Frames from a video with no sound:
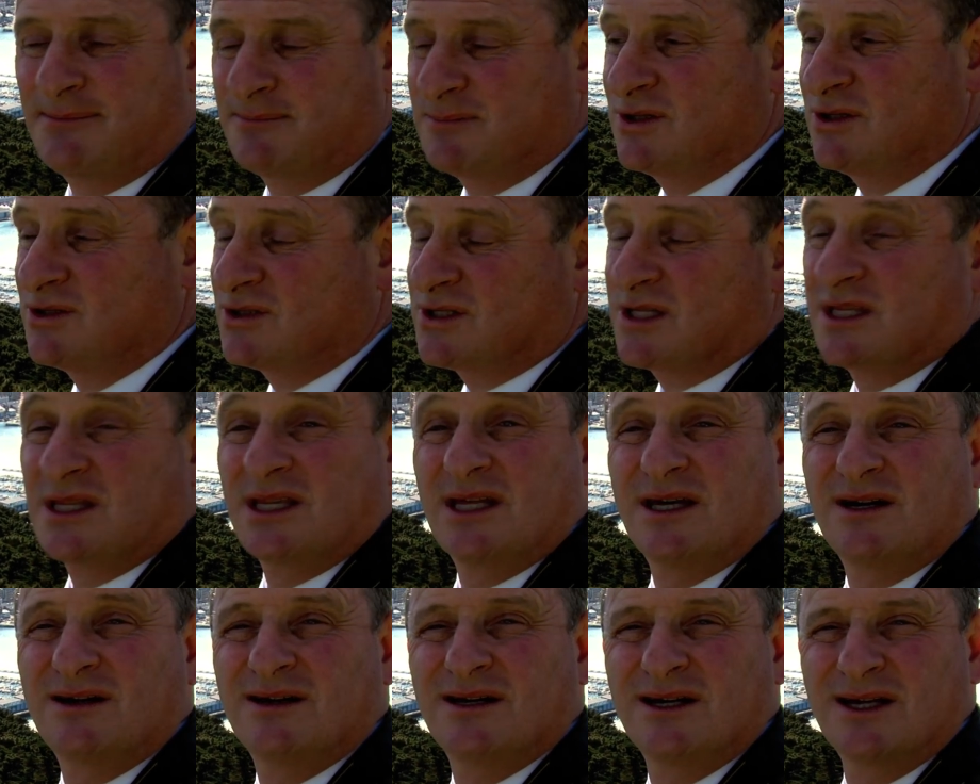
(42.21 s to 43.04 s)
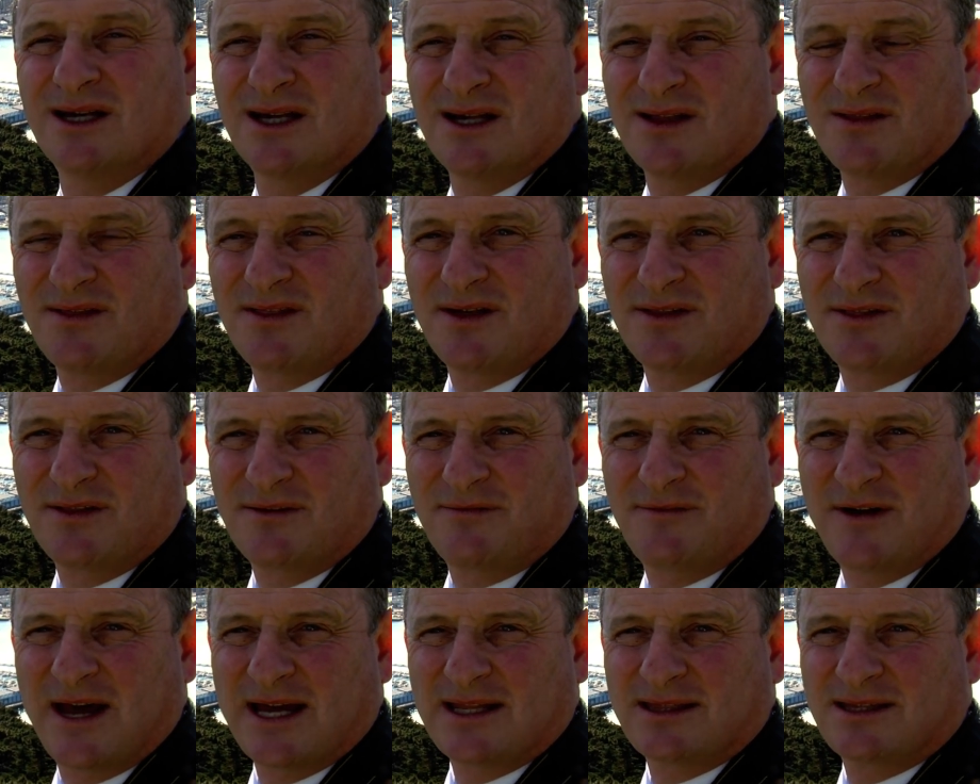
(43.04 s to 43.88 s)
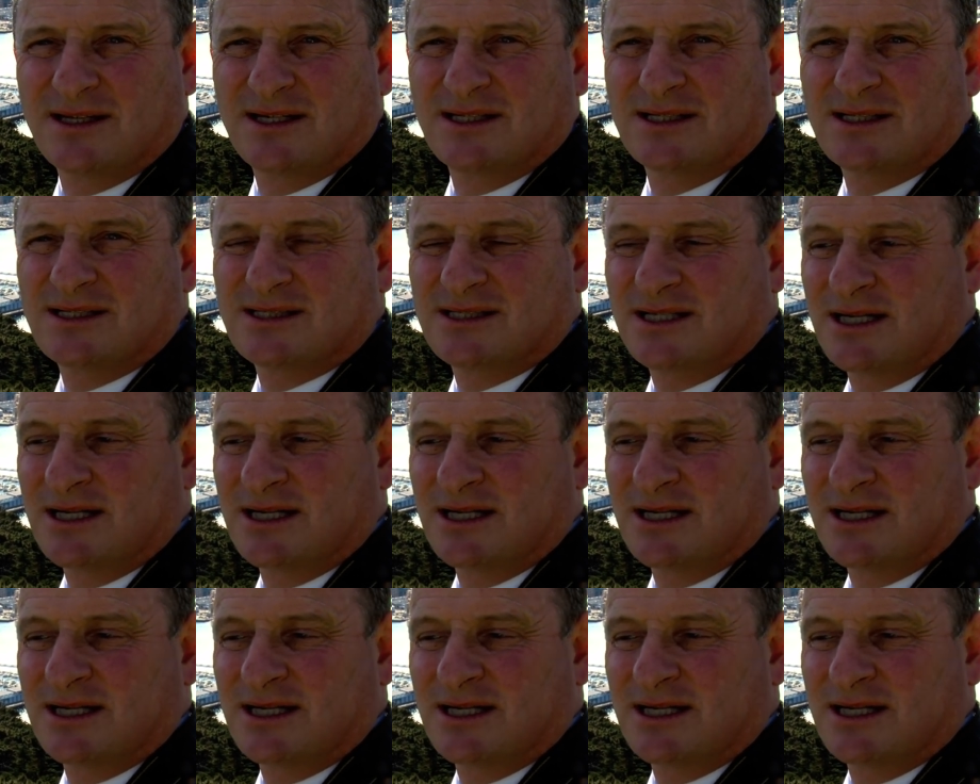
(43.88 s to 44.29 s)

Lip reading: using the fact that